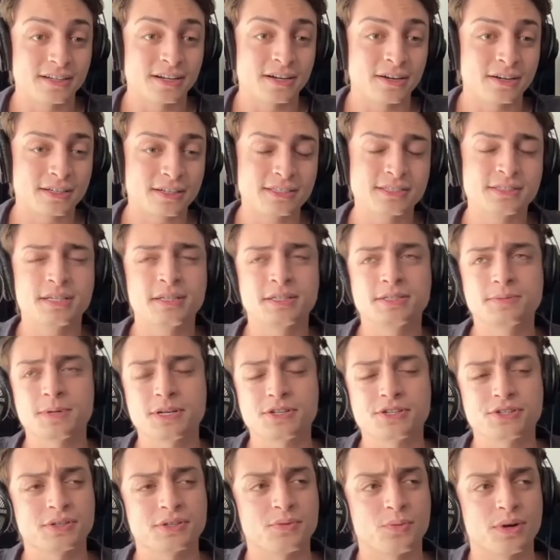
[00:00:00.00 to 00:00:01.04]
Because
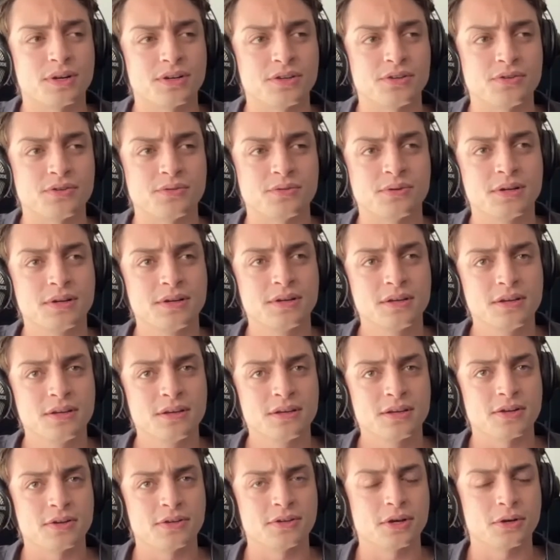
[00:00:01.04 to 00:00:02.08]
especially when you
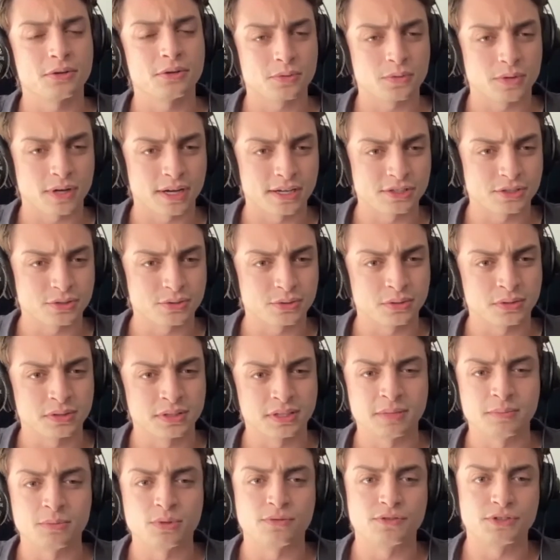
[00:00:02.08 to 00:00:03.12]
you, know, you go through high school and then
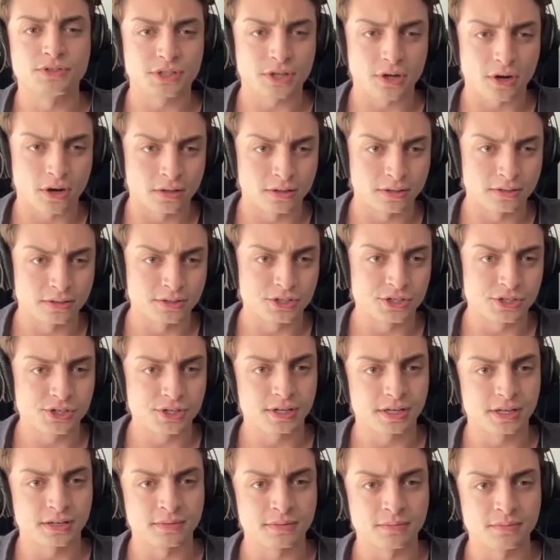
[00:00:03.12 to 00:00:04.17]
he moved to college
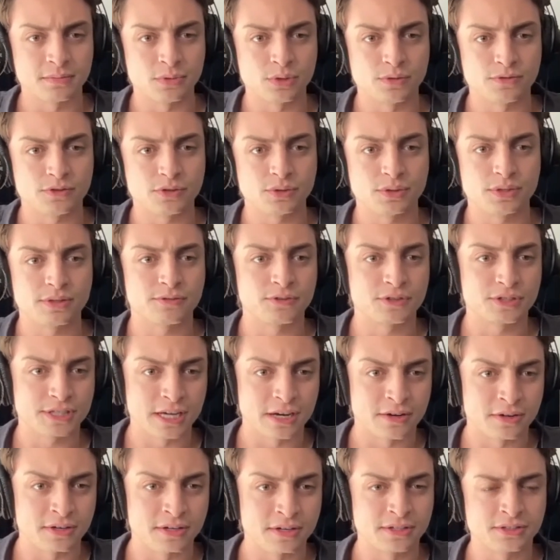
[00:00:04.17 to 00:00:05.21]
and moved to a different
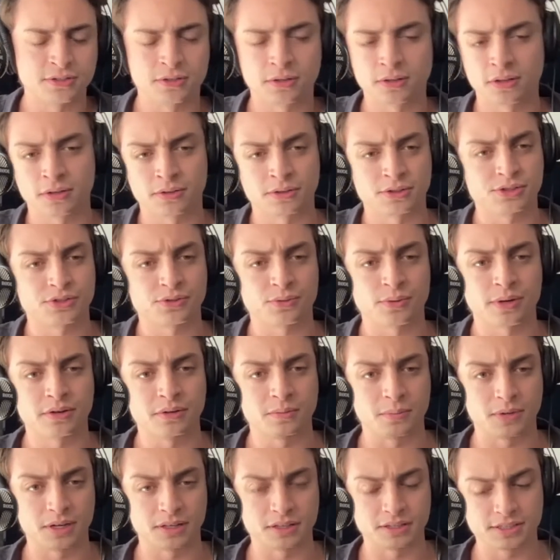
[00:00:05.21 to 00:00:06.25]
town and he's no longer
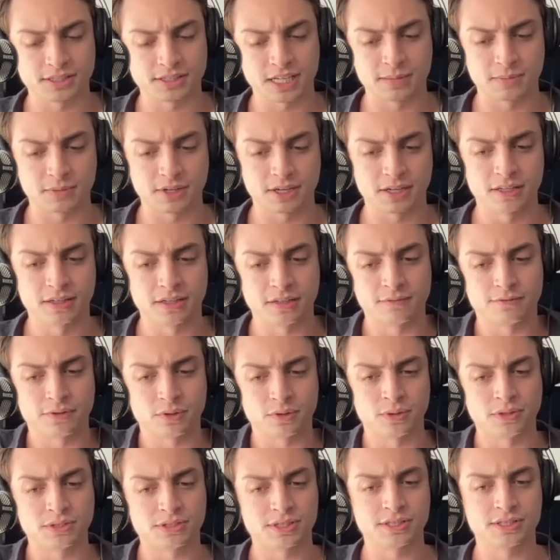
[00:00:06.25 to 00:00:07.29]
surrounded by the same kind of
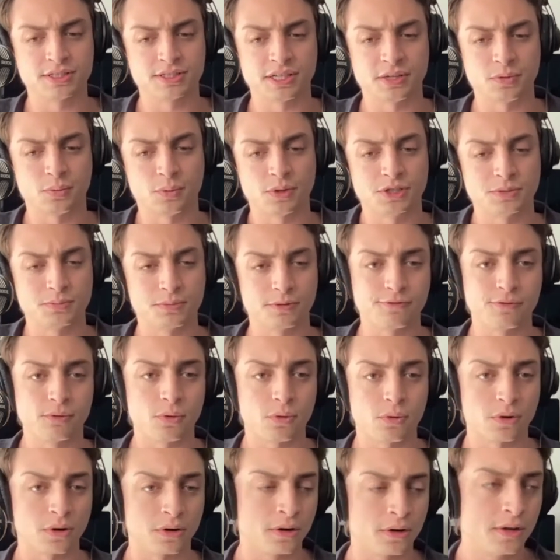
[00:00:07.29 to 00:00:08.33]
influences that he was
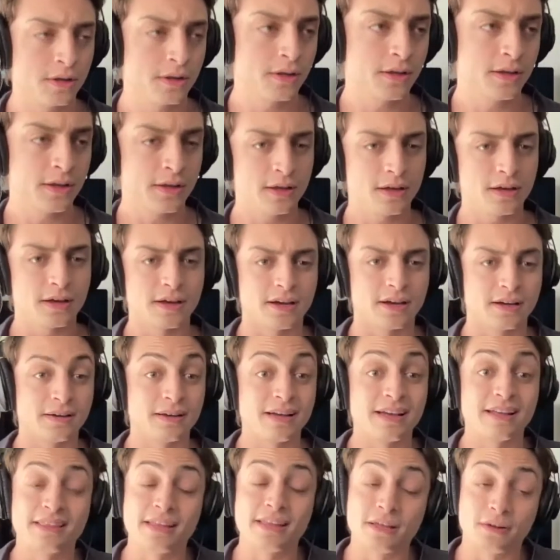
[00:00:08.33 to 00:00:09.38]
before. Uh,
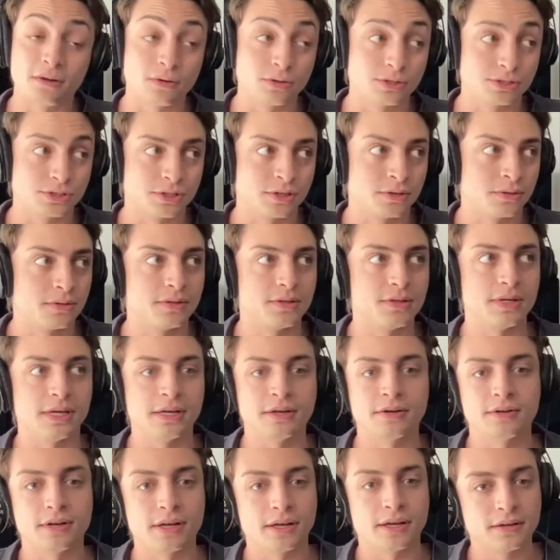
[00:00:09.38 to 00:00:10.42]
and then also the
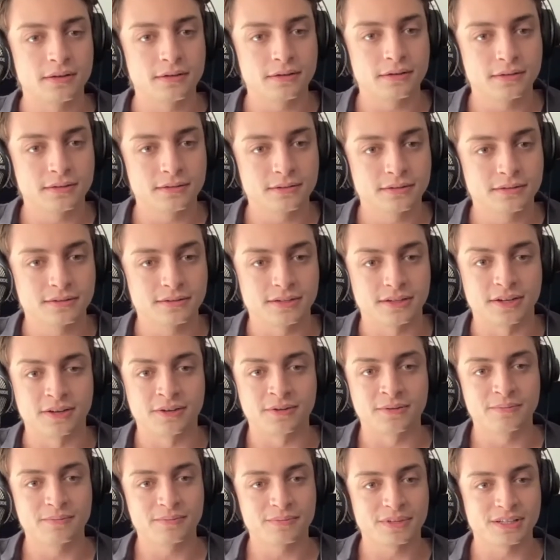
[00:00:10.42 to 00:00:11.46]
internet, you
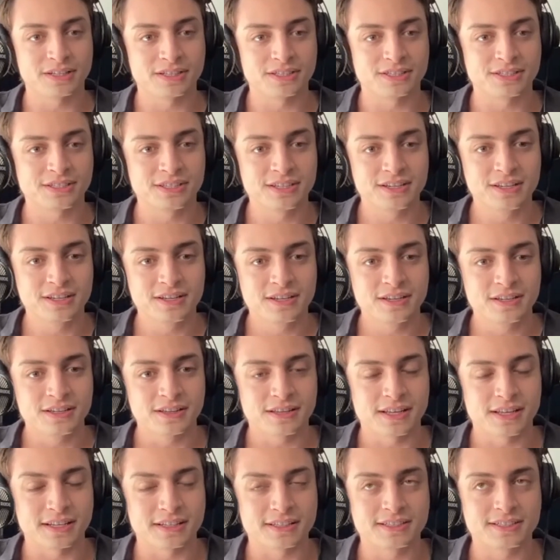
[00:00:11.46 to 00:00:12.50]
know, that's
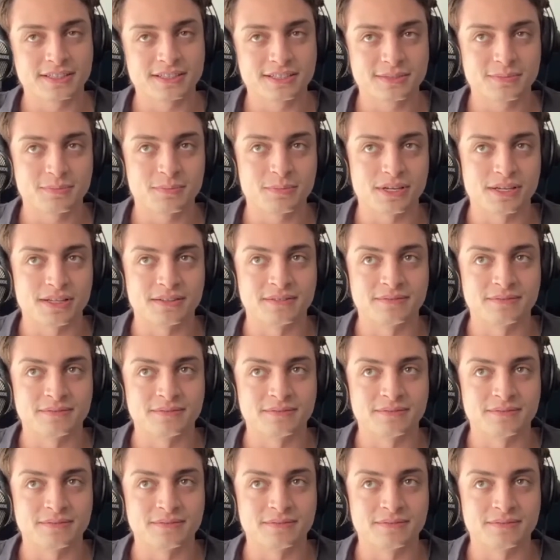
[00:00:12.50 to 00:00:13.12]
that's being and